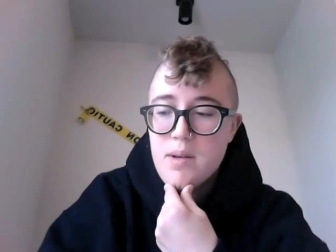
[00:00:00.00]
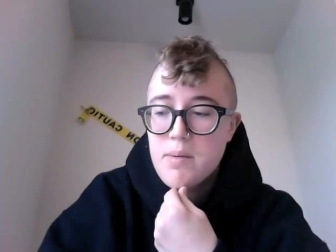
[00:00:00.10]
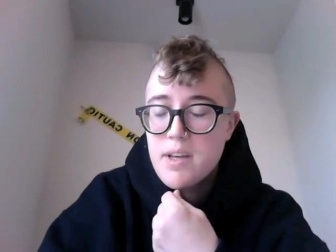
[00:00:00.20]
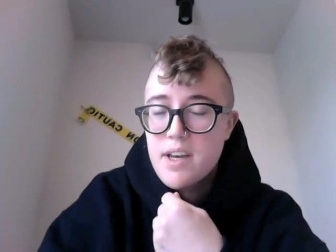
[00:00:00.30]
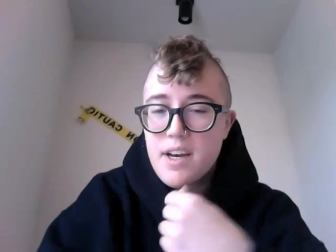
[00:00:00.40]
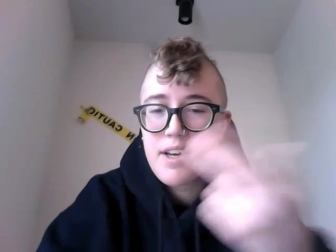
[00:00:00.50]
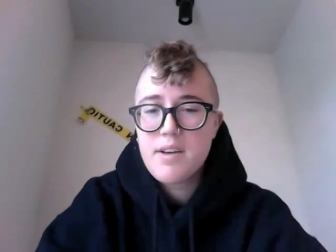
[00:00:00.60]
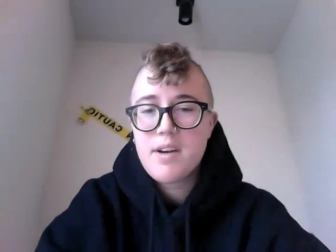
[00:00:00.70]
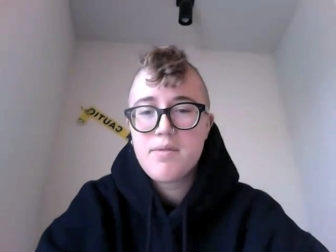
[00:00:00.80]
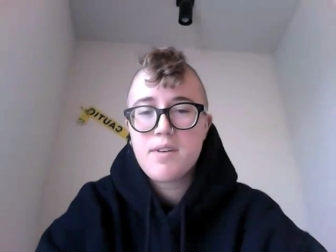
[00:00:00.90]
yeah,
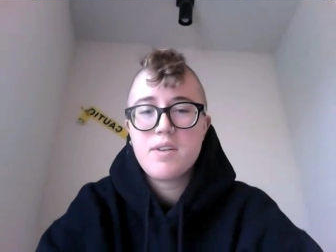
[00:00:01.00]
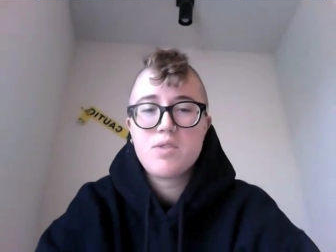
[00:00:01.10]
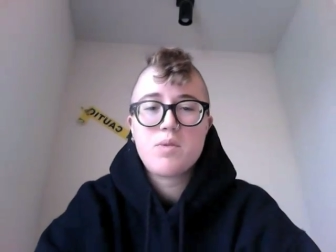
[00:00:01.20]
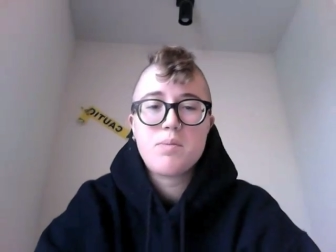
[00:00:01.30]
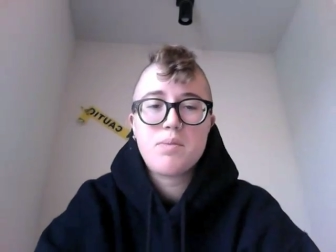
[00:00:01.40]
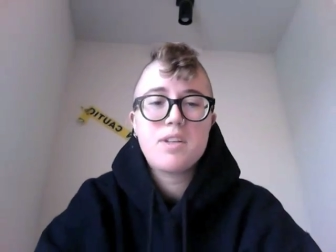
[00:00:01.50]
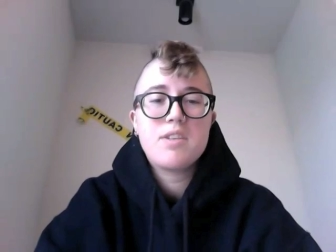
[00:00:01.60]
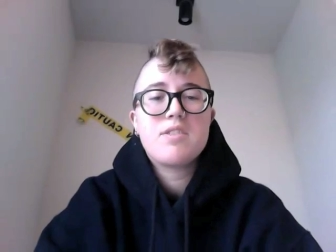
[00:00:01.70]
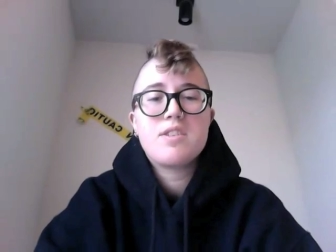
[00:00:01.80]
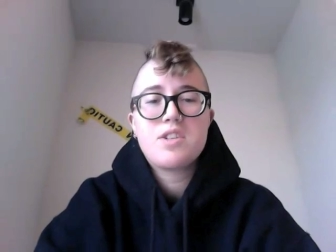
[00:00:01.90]
I, I found this one
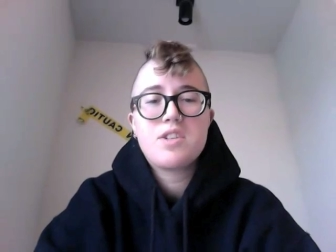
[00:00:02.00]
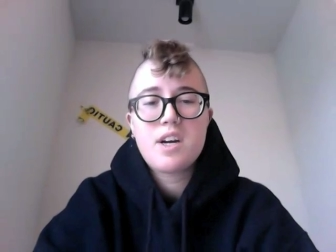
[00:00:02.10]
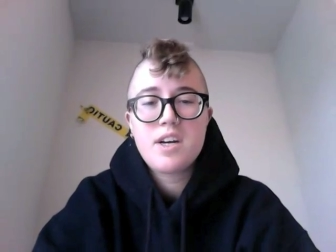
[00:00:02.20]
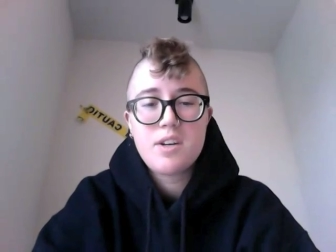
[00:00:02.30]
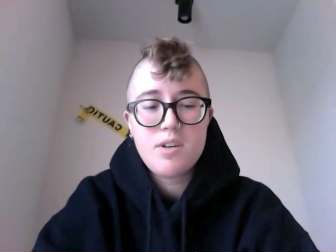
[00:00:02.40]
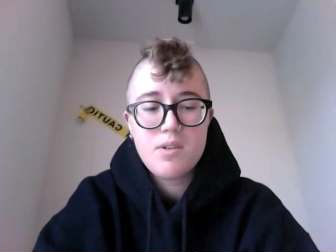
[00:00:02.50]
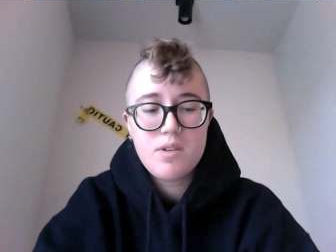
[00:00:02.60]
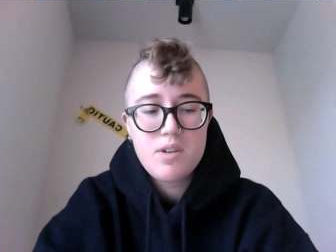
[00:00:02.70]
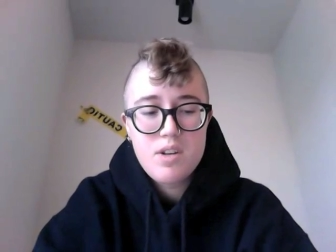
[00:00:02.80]
place in Chicago